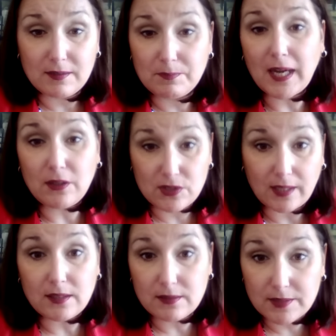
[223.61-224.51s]

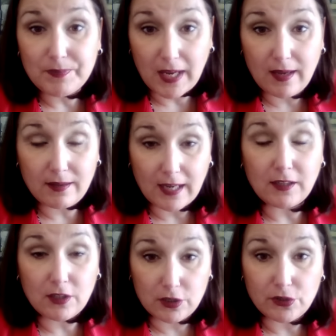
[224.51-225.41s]
bioscience, and that
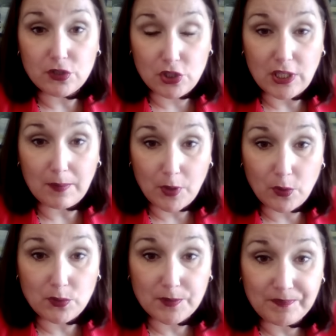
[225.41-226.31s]
includes
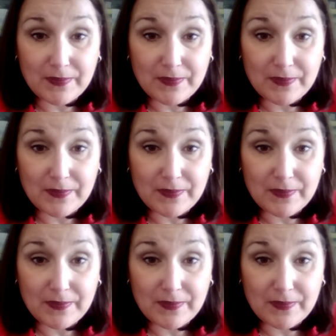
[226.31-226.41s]
GMOs